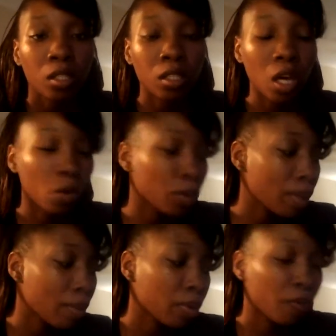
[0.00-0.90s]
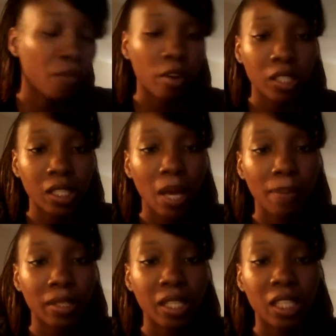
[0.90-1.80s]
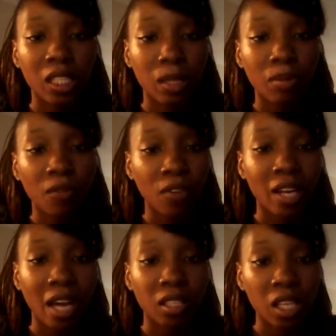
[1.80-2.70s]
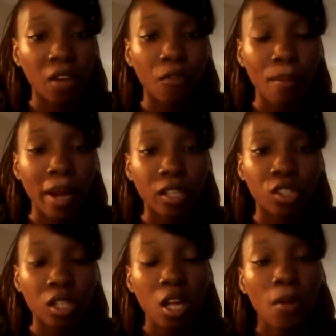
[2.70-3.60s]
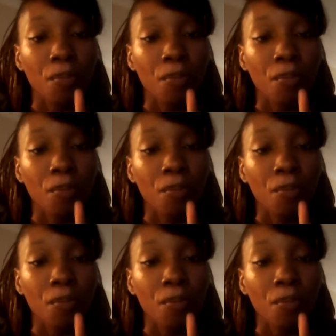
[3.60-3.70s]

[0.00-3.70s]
So remember, the first step is get them to fill out the information.